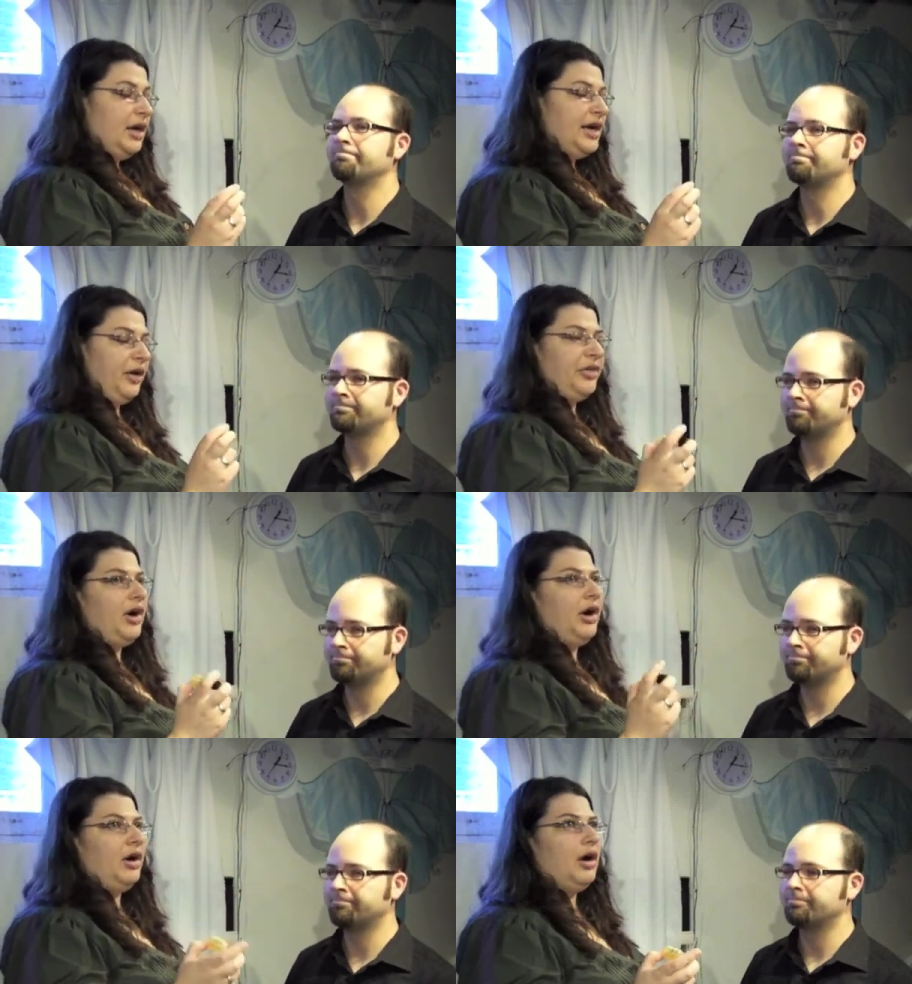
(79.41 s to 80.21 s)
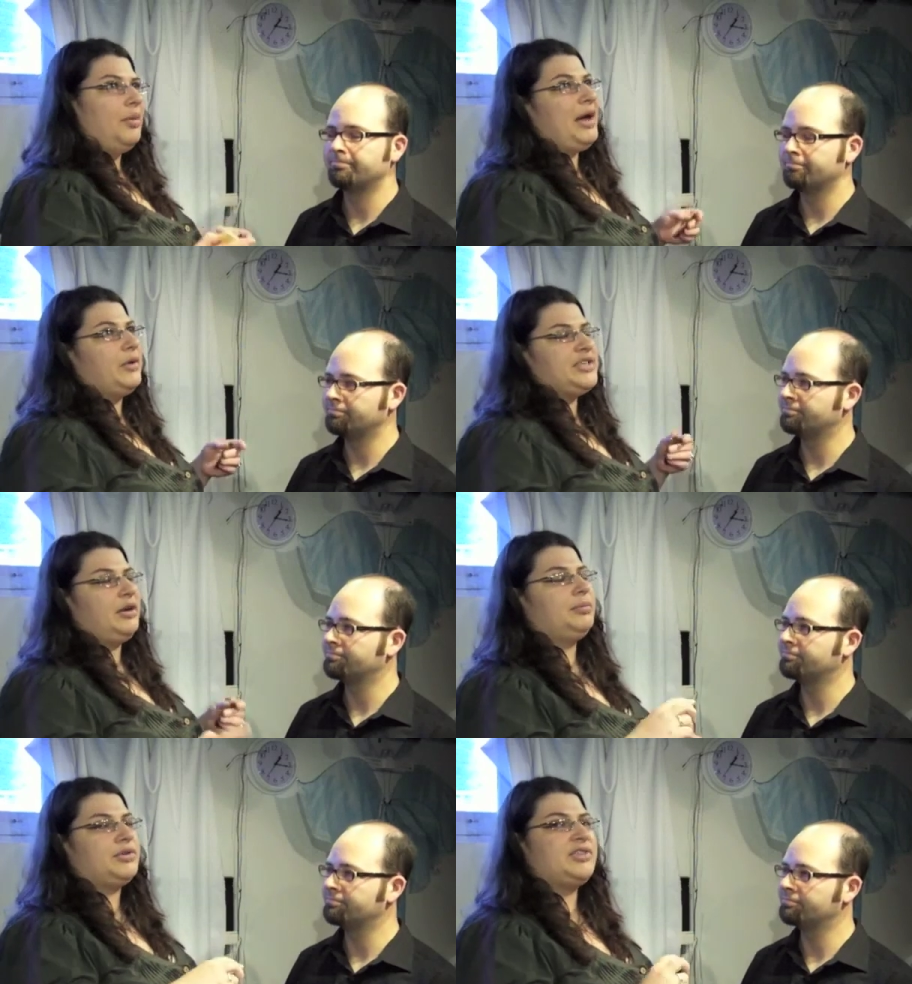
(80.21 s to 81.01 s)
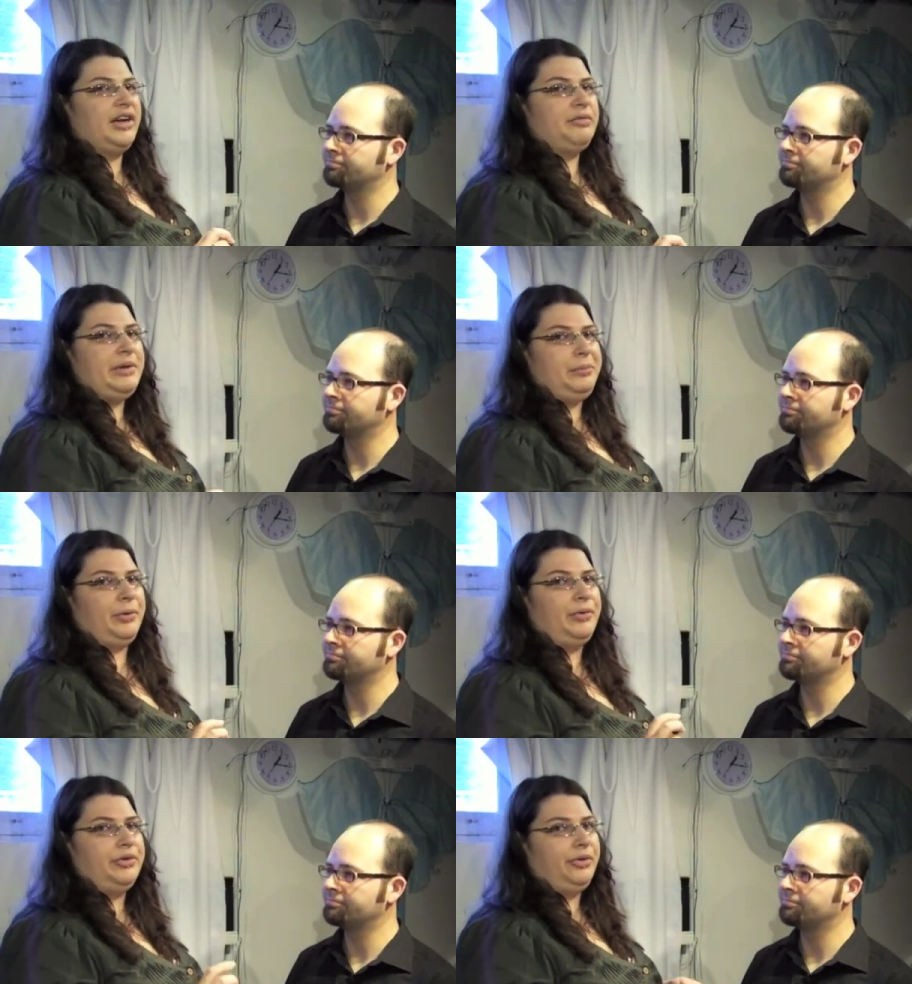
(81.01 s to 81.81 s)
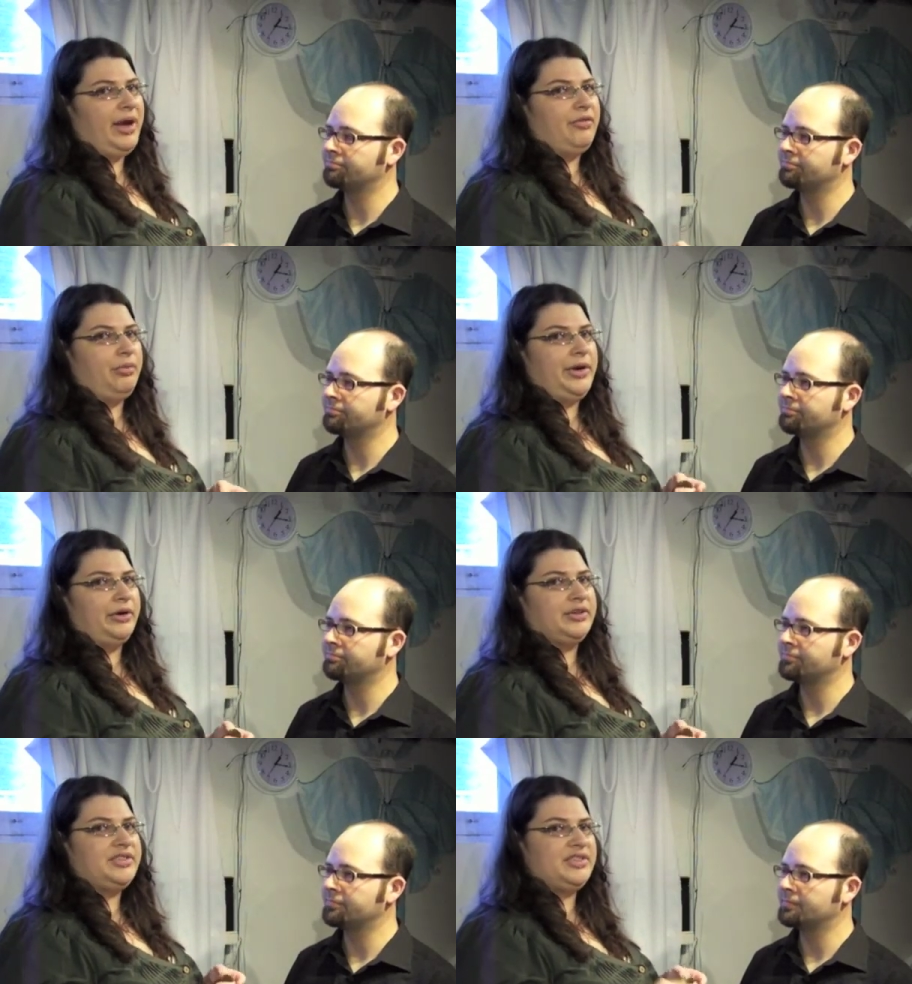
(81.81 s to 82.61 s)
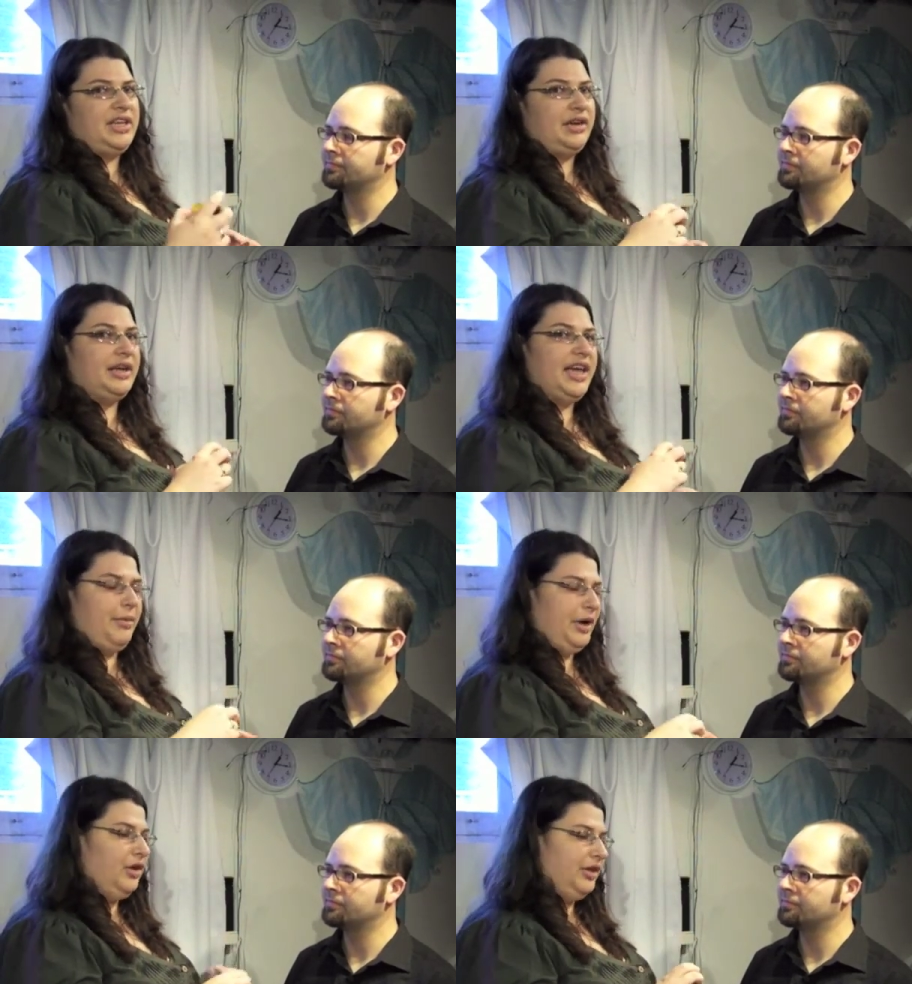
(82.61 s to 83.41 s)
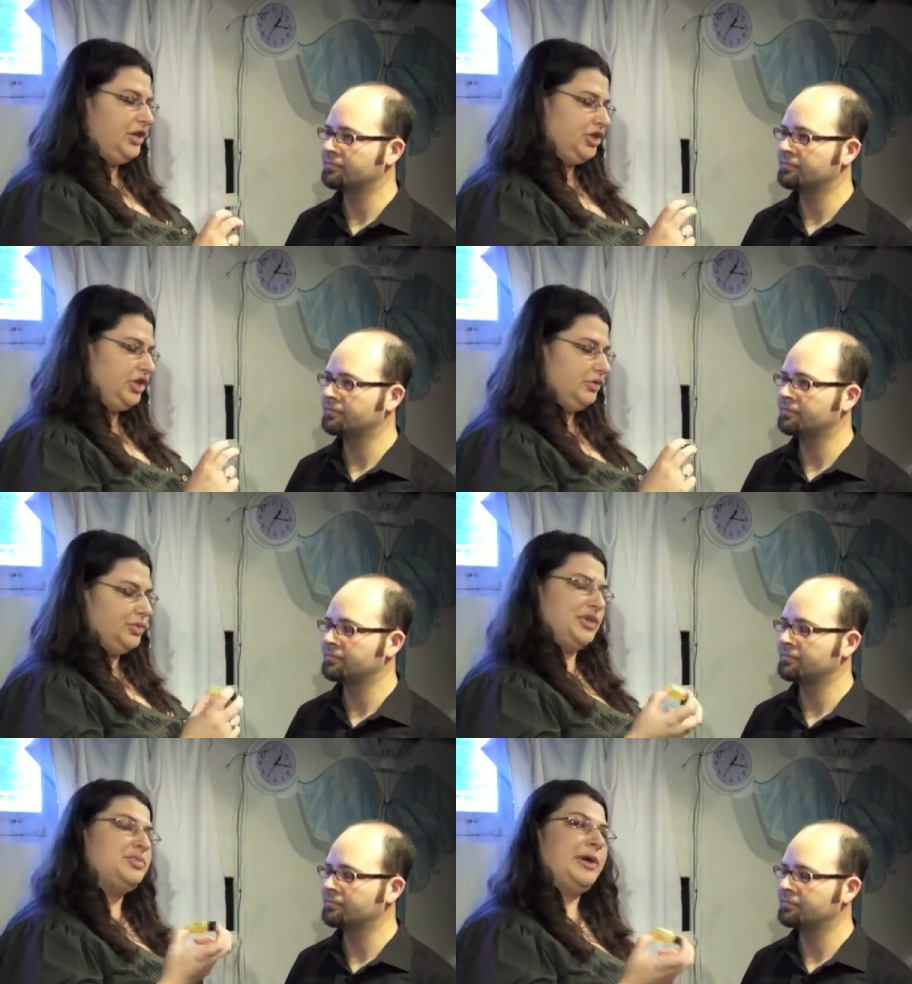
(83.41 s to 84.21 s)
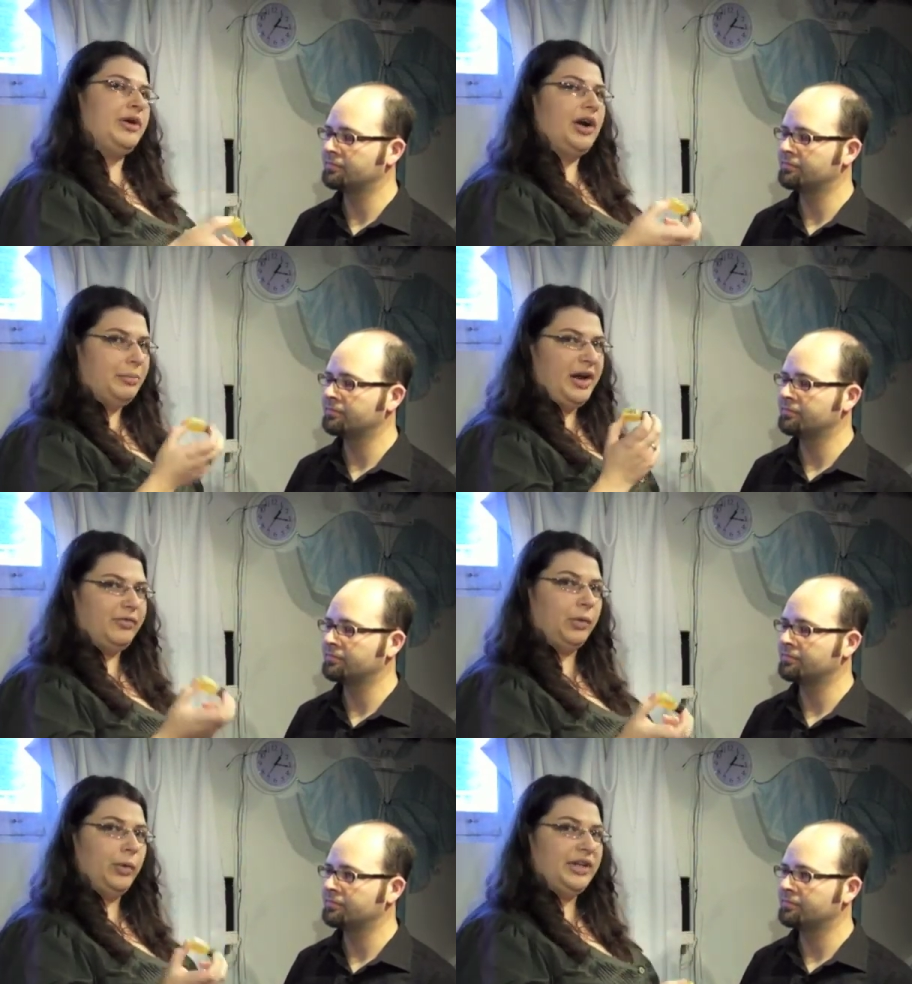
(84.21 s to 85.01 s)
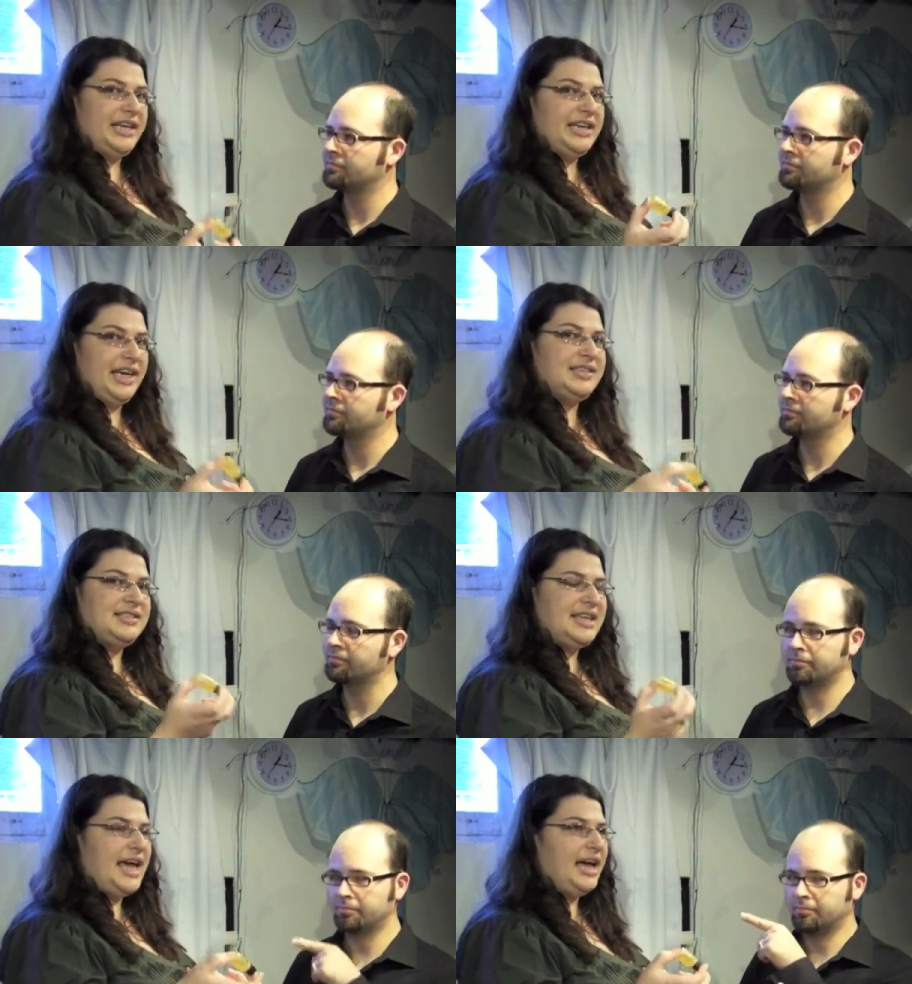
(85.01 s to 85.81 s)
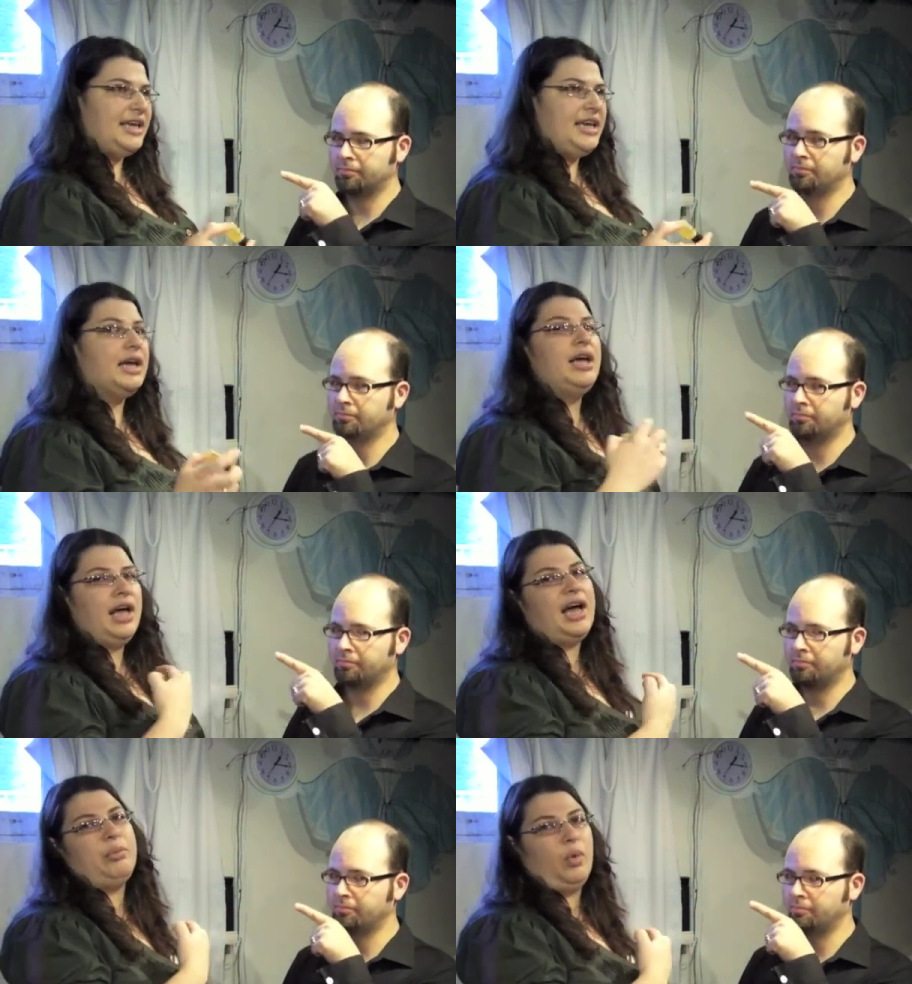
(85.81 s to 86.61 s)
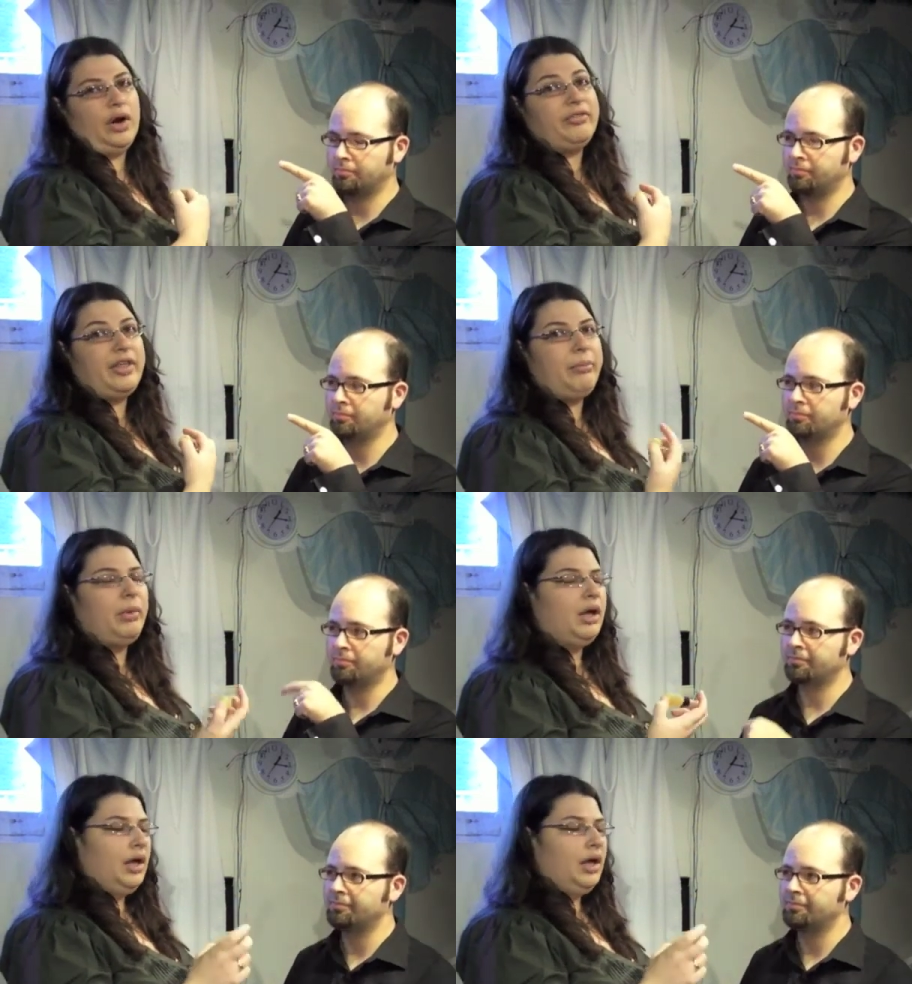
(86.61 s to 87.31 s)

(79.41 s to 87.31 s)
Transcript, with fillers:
Speaker 1: Now, there are about 10% of people who do have weird skin chemical issues where Spirit Gum never really gets tacky. I'm one of them.